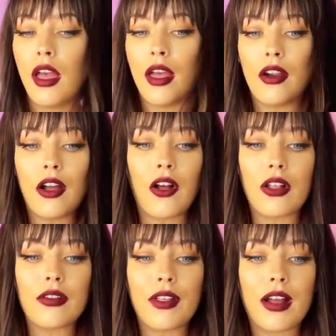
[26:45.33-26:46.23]
And not
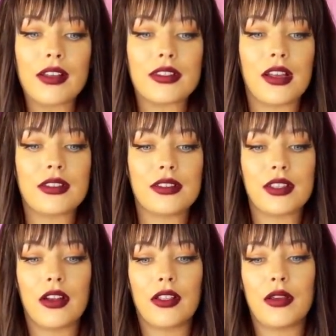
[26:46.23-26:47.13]
all of that is
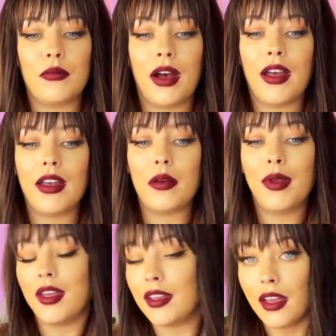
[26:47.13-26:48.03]
necessarily my
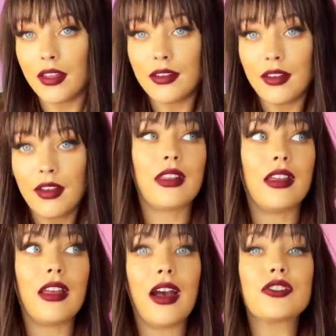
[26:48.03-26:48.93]
opinion.
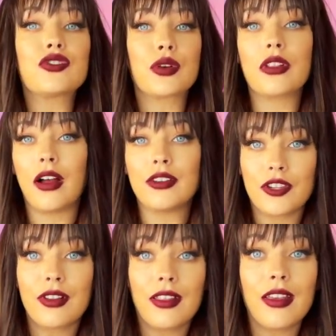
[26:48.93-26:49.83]
Like
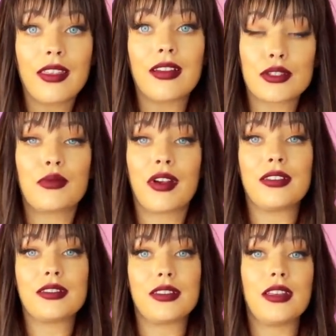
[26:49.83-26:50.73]
astrologically, that's what
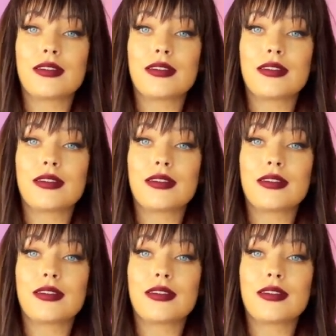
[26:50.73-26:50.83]
I see.